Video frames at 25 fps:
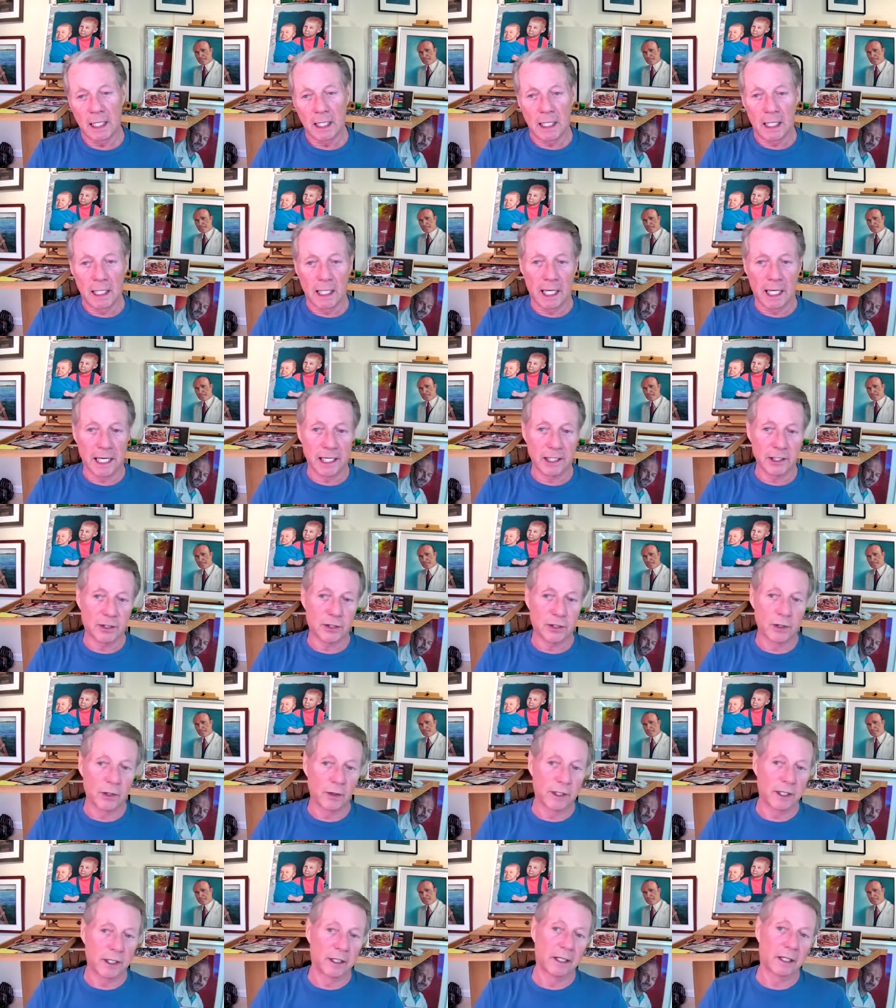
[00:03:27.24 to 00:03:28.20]
And so
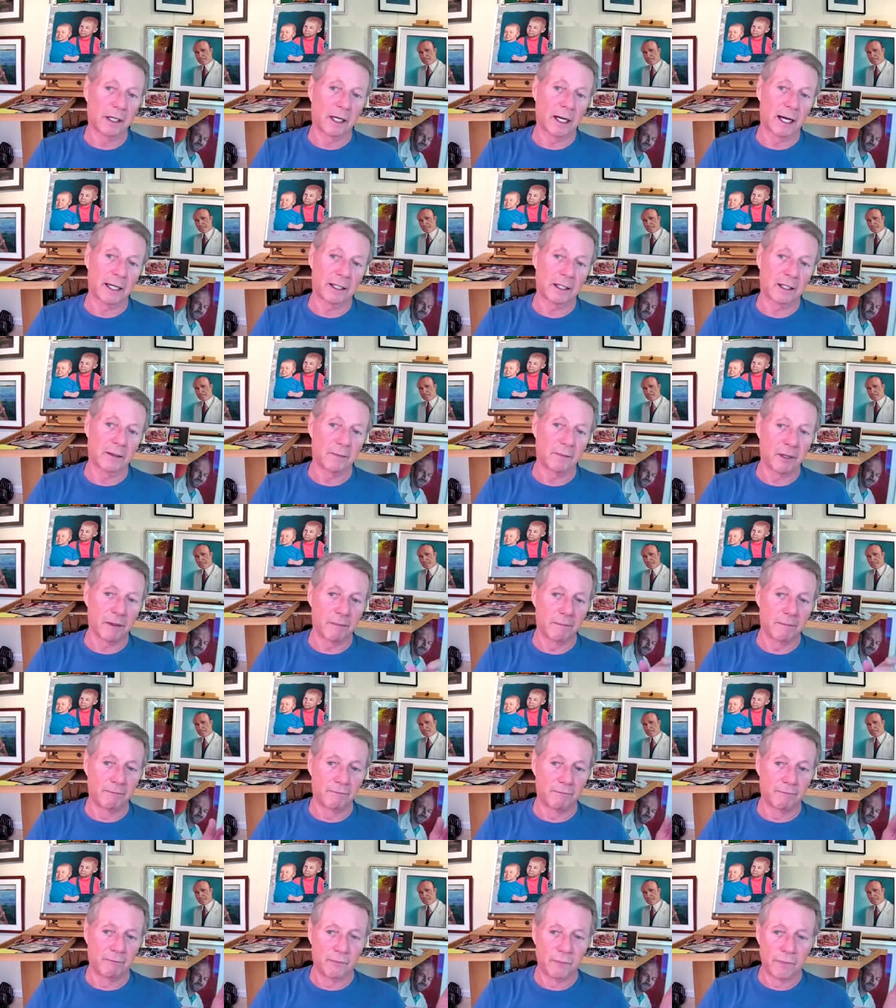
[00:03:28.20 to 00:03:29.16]
then there got to be
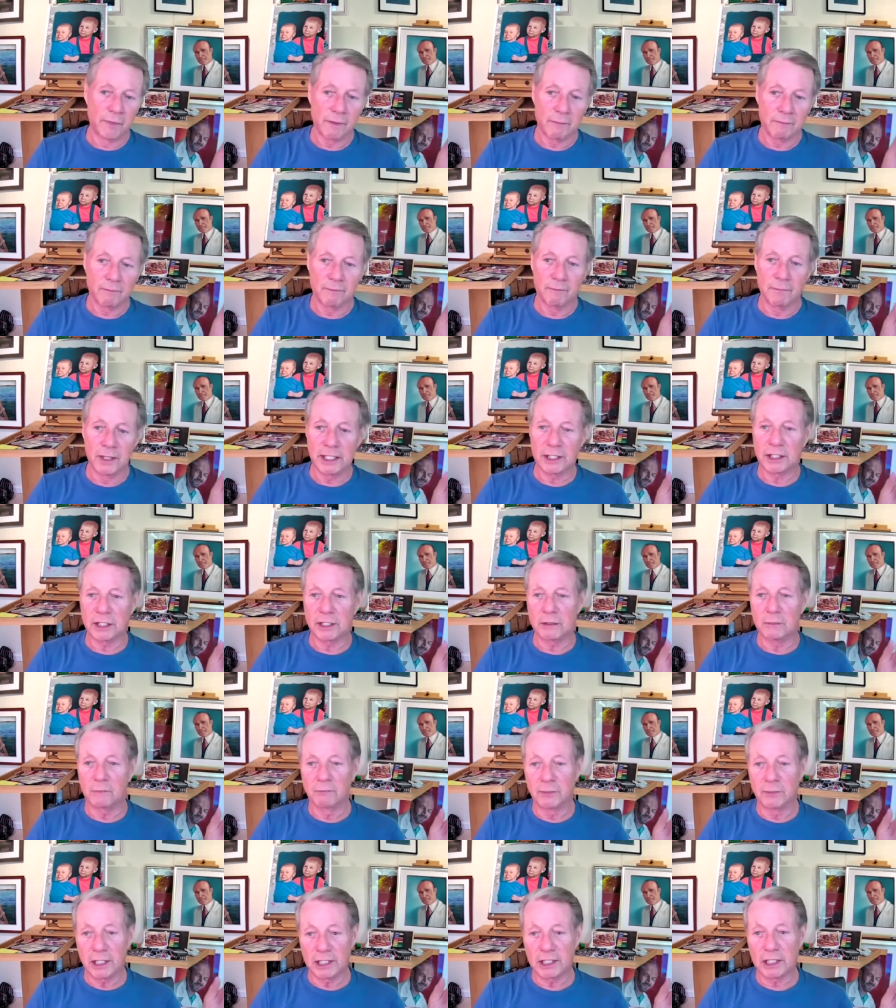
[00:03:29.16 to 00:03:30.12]

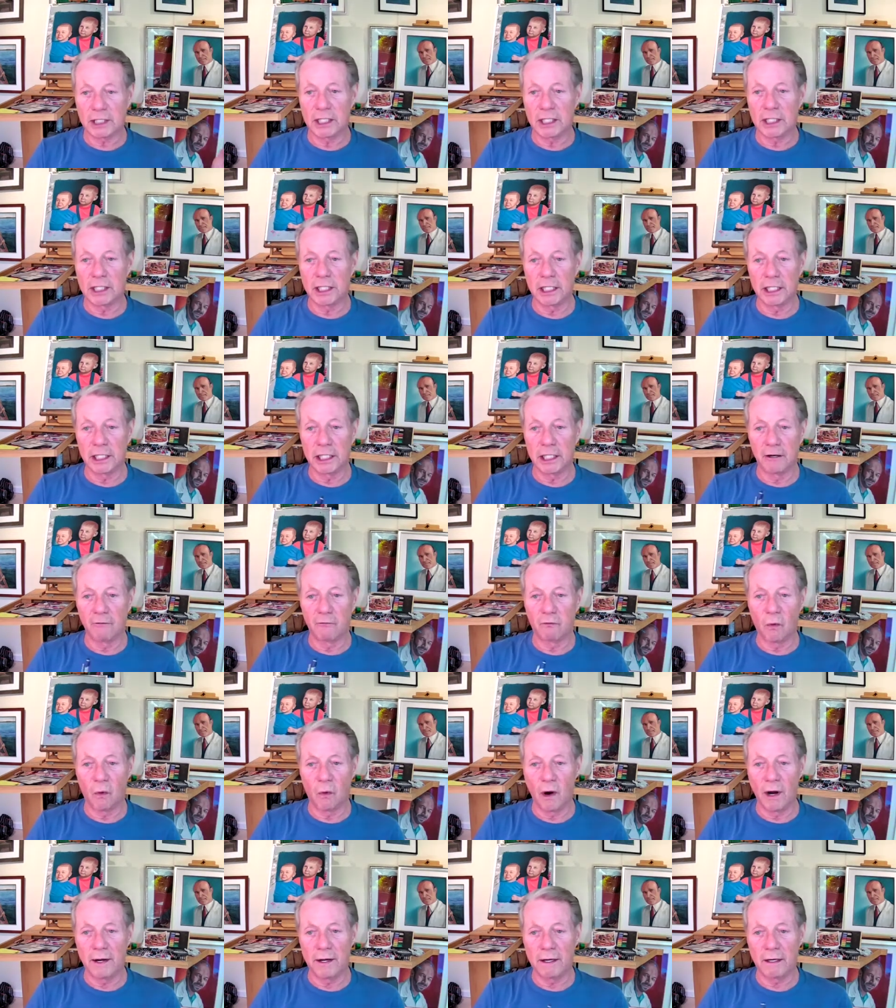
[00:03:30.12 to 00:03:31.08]

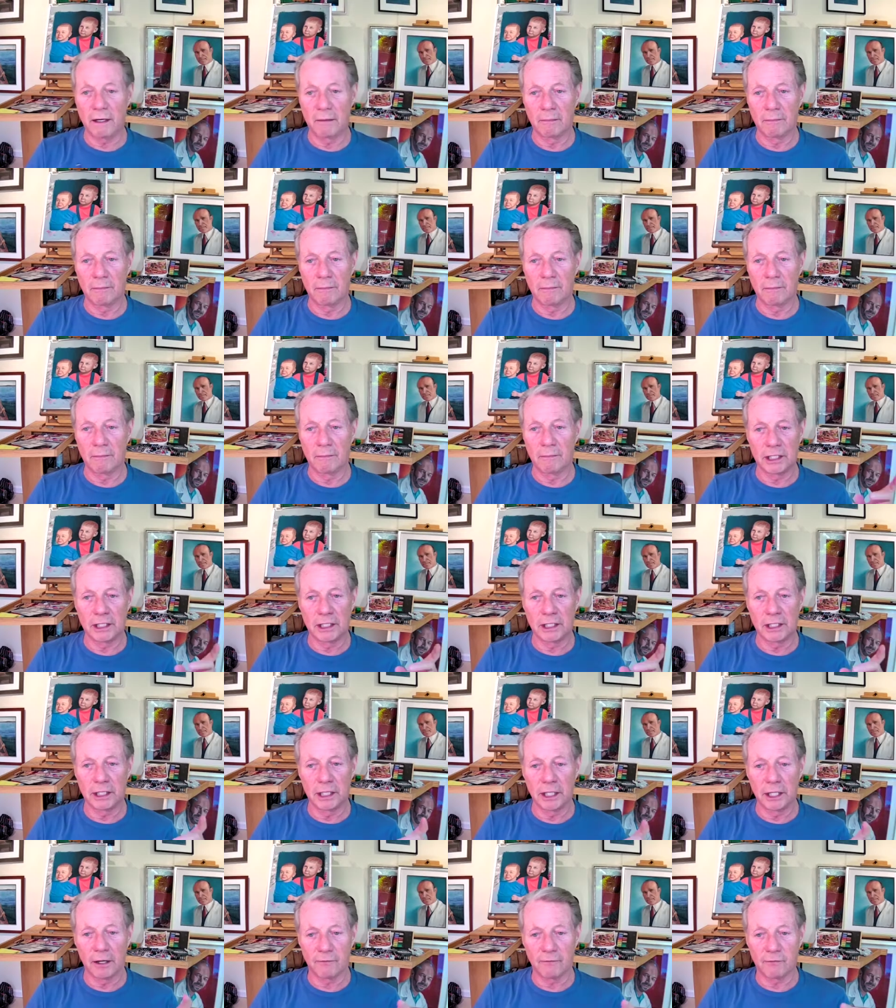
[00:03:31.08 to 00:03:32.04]
BCDF1 and
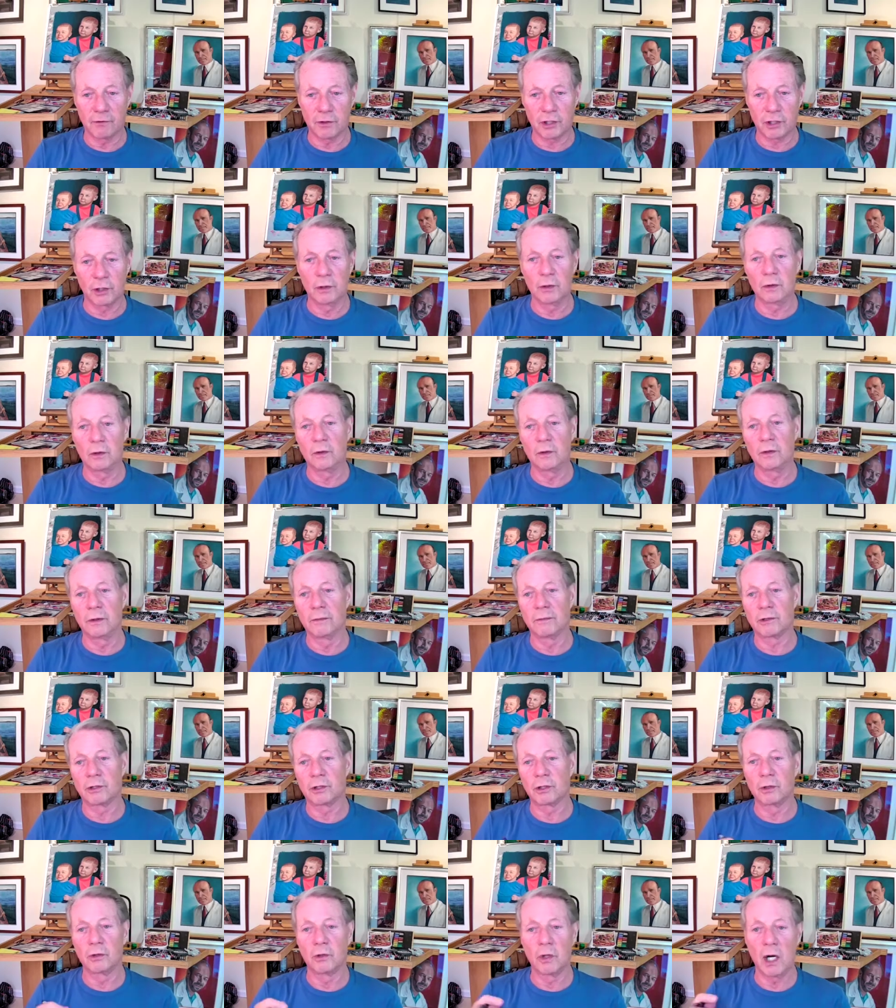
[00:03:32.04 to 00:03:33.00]
BCDF2 and
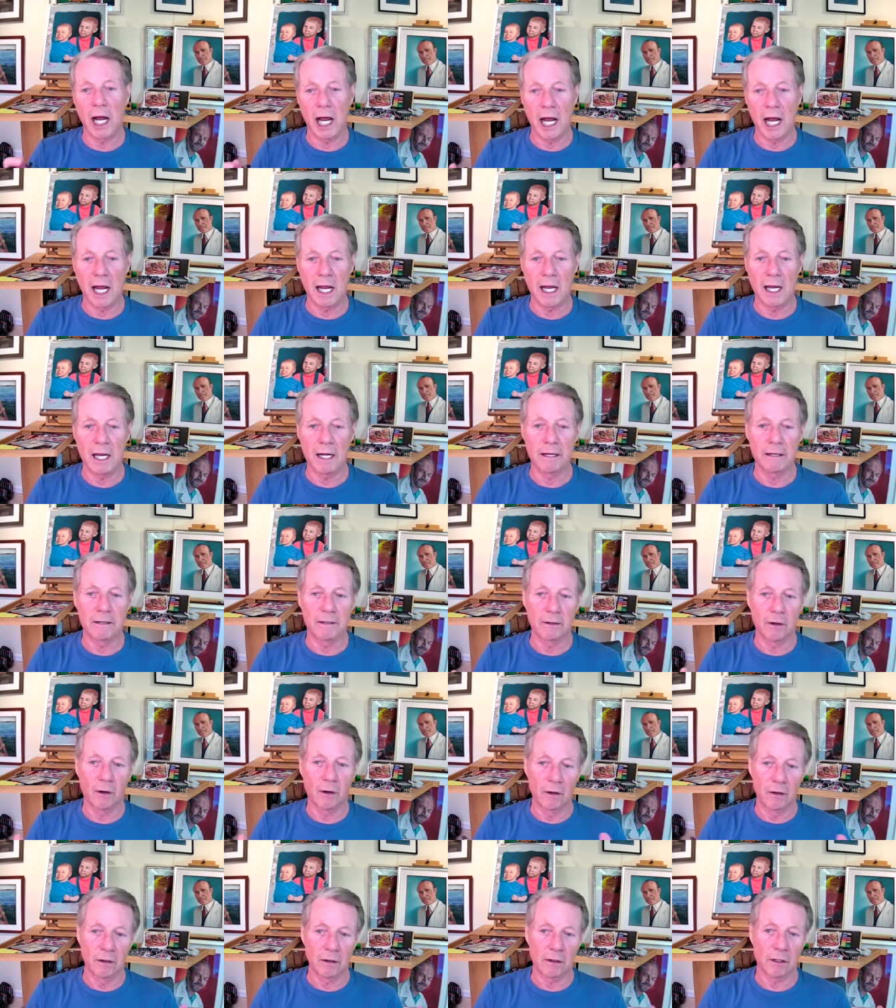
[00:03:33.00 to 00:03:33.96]
2A and
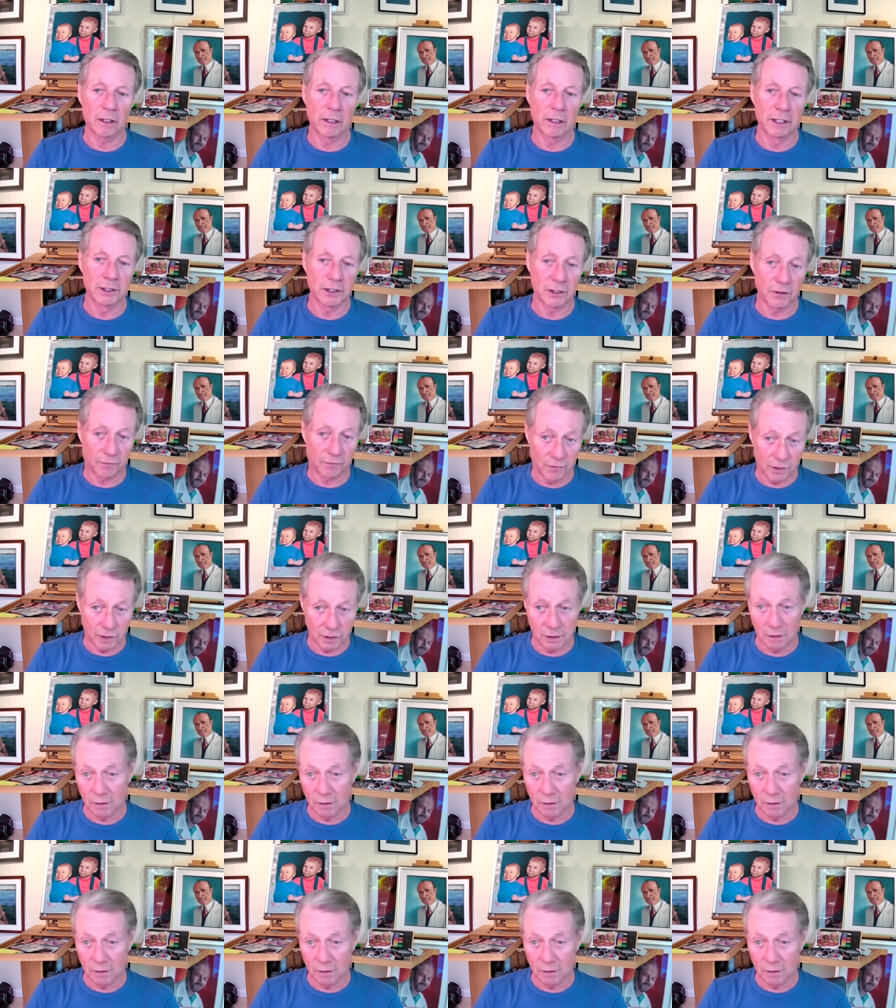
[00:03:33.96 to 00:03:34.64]
all kinds of things.